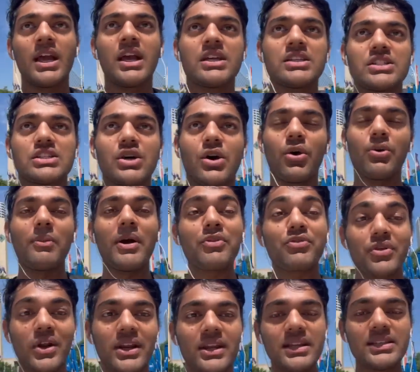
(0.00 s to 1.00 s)
so my
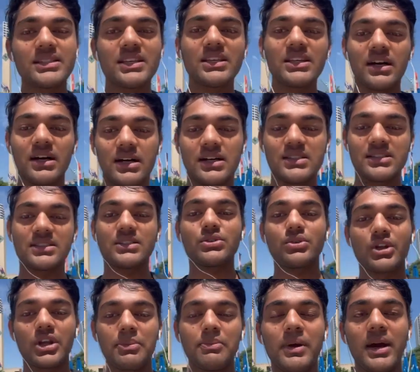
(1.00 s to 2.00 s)
friend is a
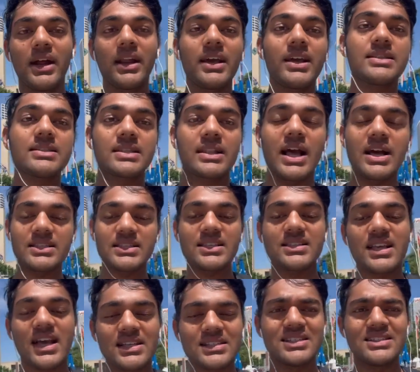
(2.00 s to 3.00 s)
student but his
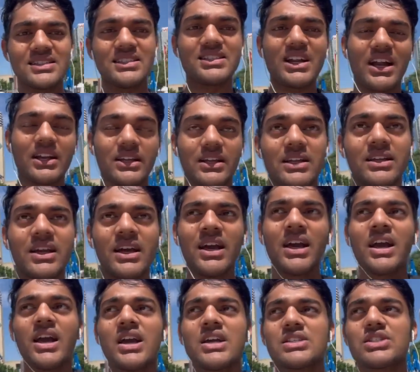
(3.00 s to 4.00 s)
classes hasn't started
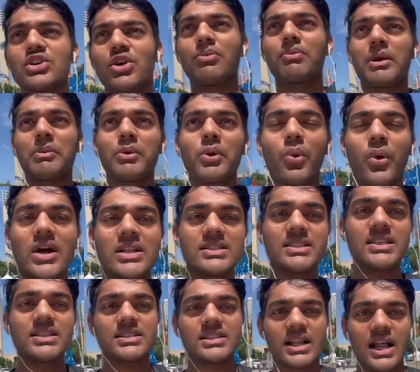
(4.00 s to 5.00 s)
so maybe once
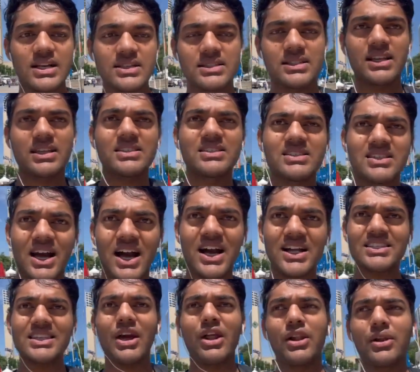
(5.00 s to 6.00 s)
his classes
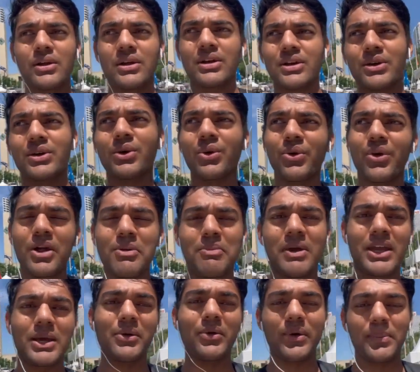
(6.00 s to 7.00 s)
starts i'll go and
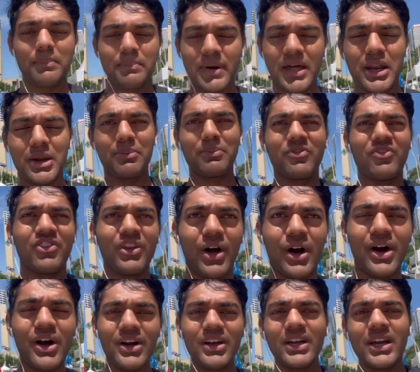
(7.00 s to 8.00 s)
make a better
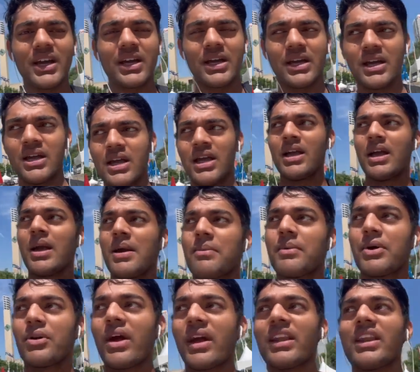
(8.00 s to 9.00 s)
blog
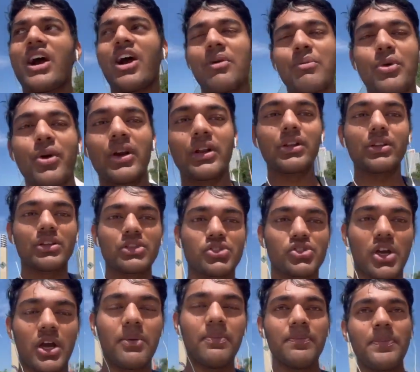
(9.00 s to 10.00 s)
but right now i'm going to the
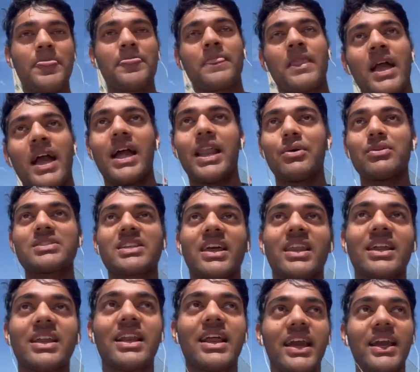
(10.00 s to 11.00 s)
gym and i was
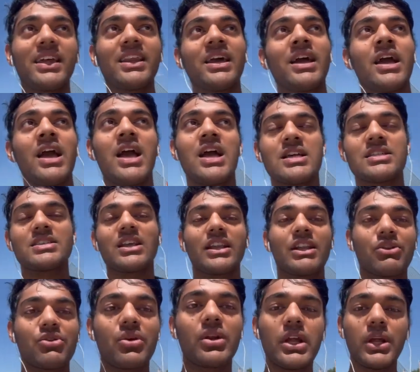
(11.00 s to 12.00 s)
getting late so i
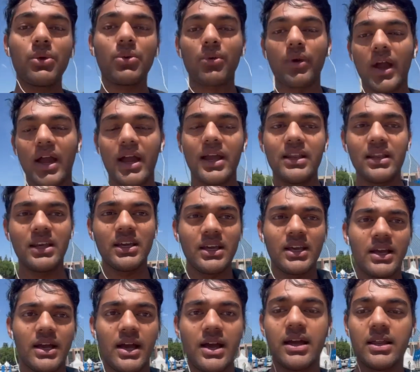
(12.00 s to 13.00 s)
literally ran
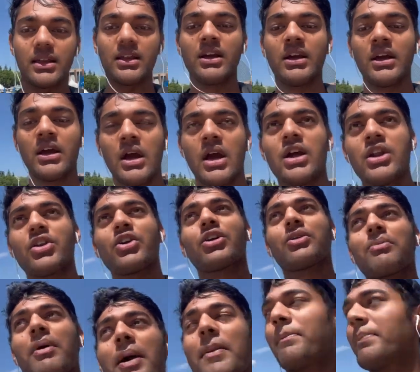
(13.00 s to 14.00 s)
and
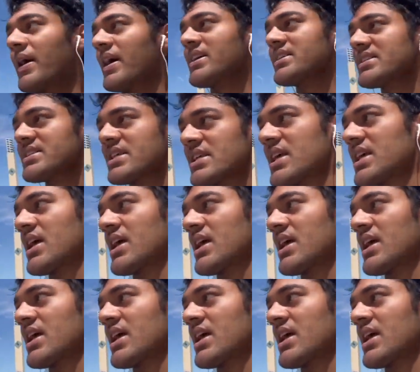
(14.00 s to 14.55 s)
took my bus